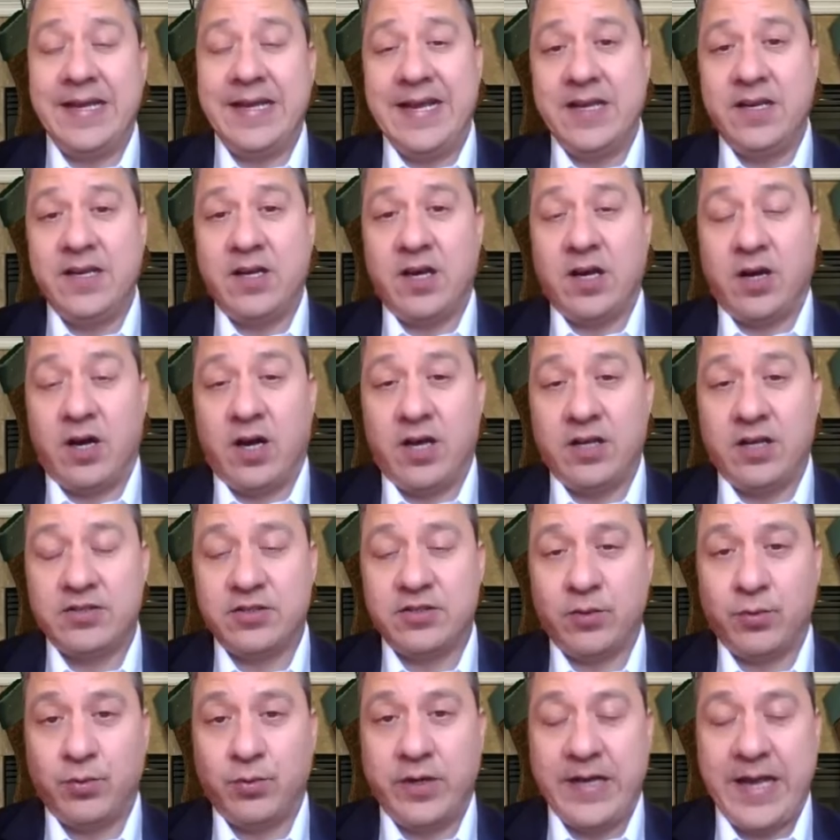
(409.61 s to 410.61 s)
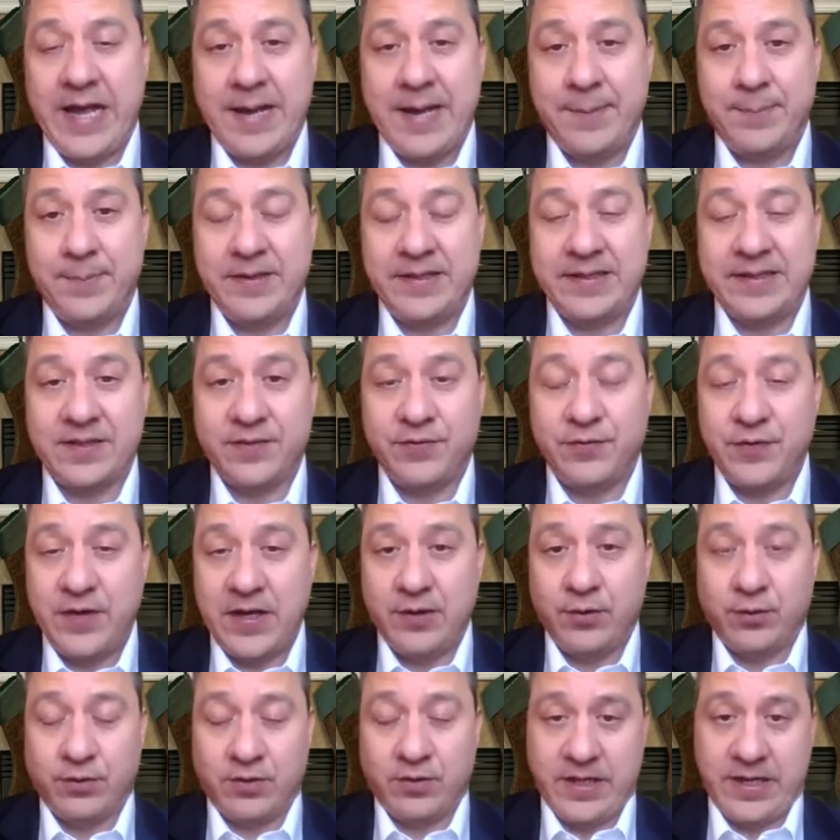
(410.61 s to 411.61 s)
And also what happened at the
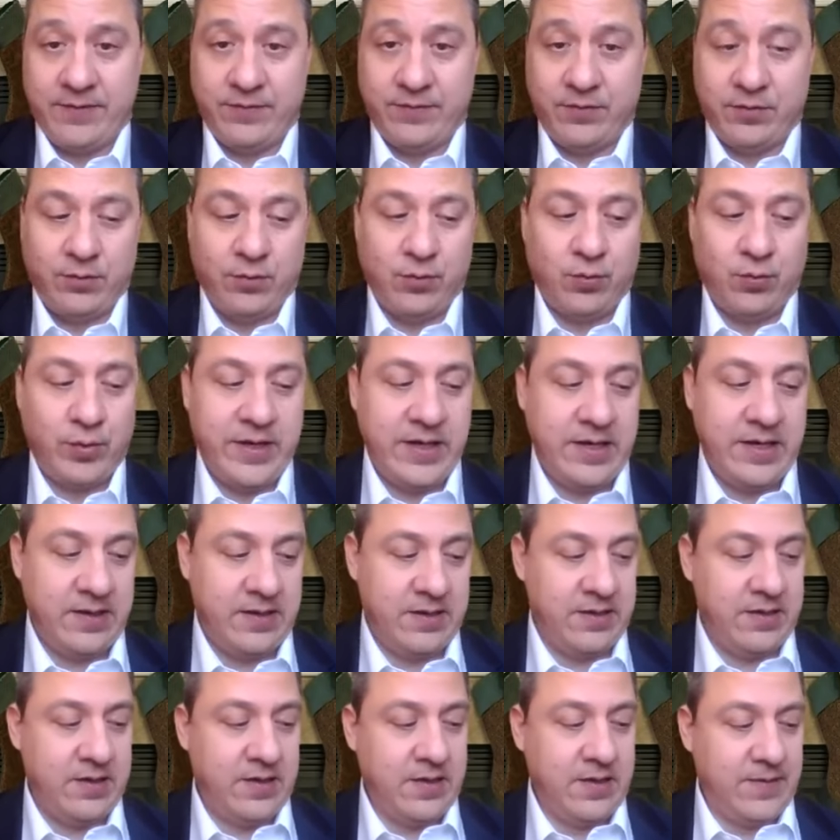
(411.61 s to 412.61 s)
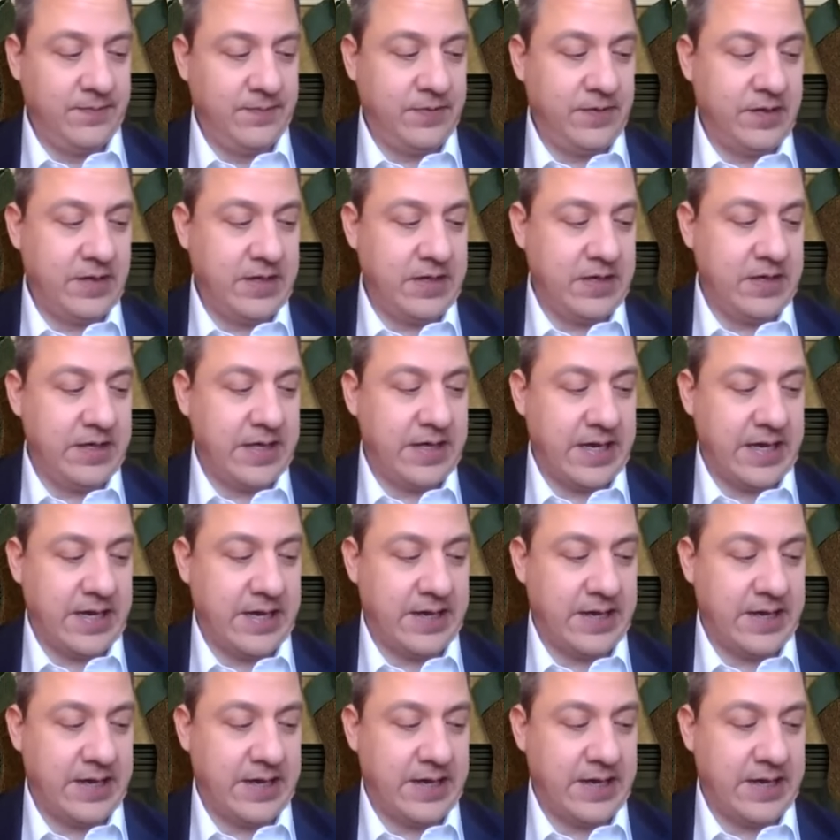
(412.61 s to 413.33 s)
federal level when the